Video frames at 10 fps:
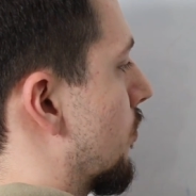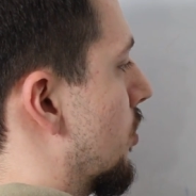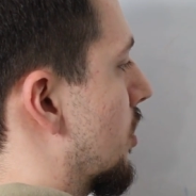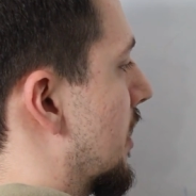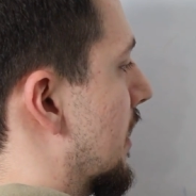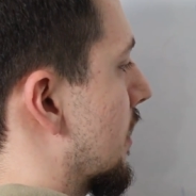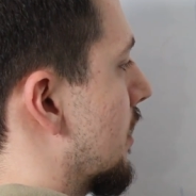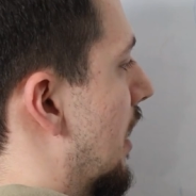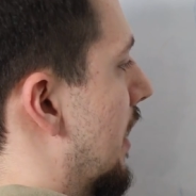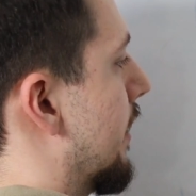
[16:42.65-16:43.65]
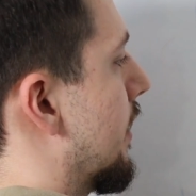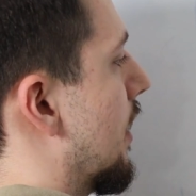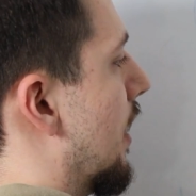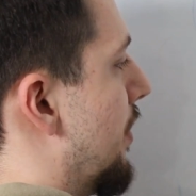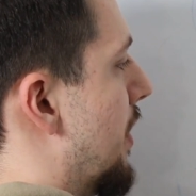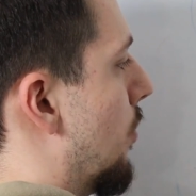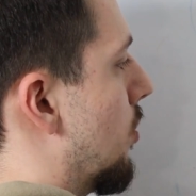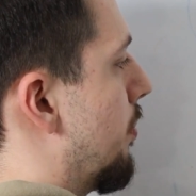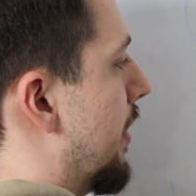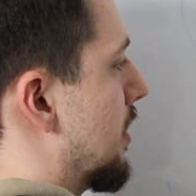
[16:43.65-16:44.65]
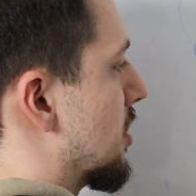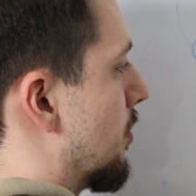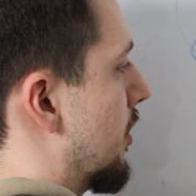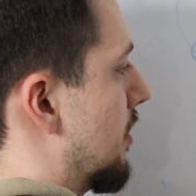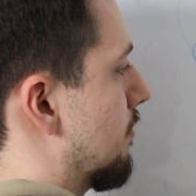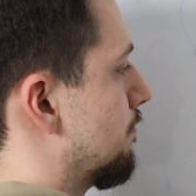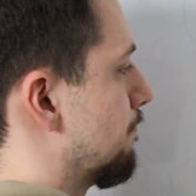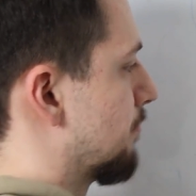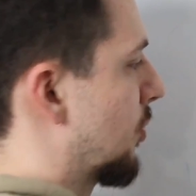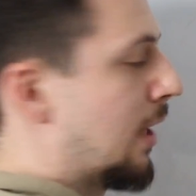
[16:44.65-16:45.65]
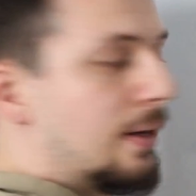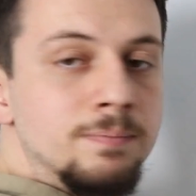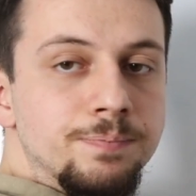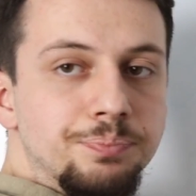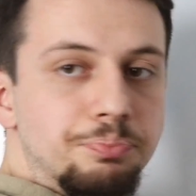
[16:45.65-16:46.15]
We're going to get the client that will pay us money, okay?